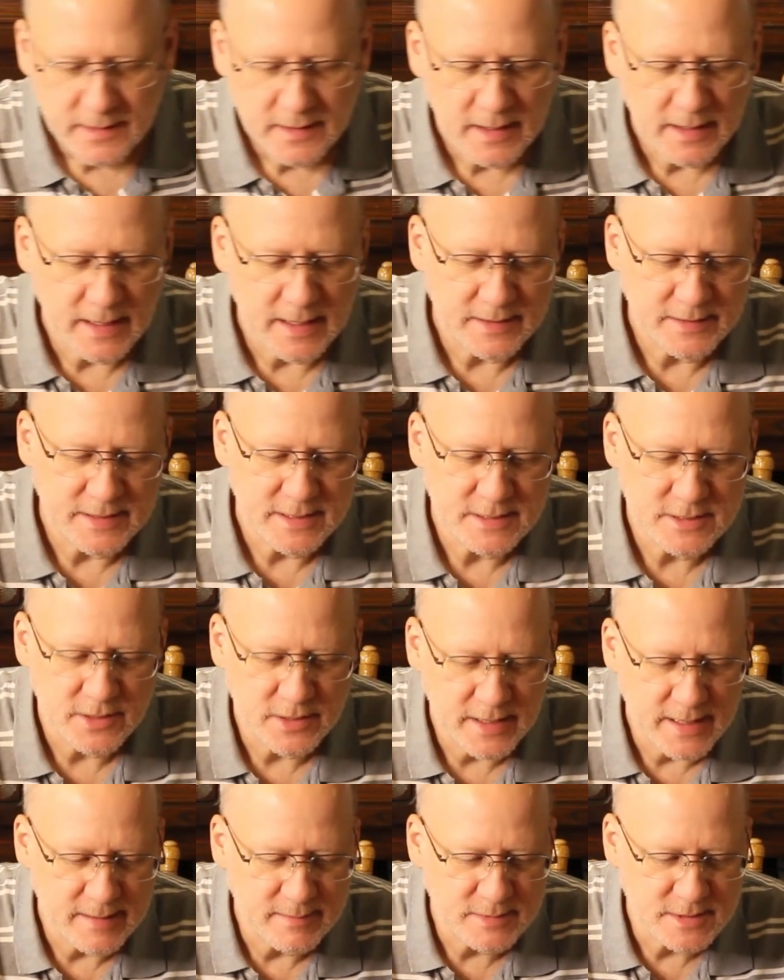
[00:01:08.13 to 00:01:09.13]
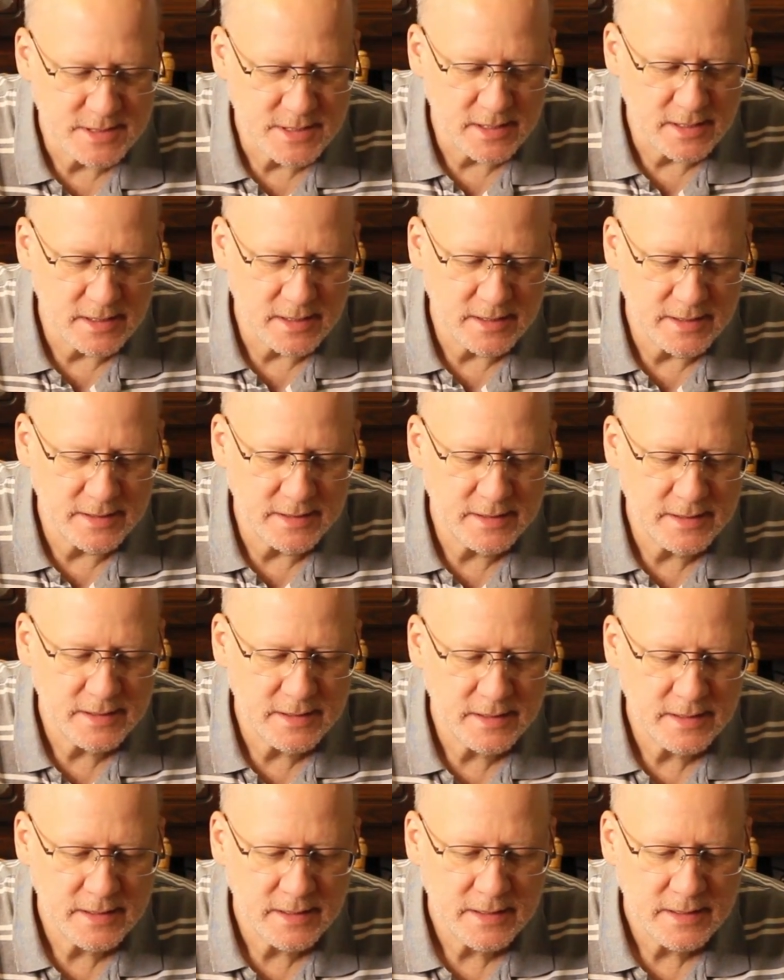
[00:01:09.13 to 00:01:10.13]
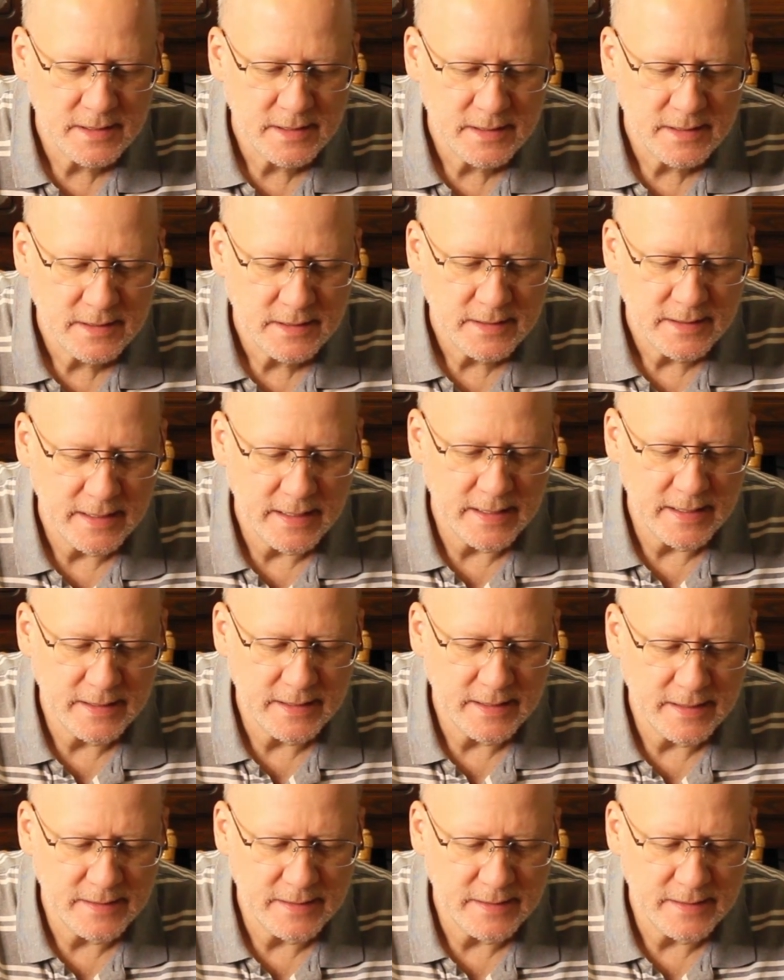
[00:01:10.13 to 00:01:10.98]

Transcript: I got these on Amazon, and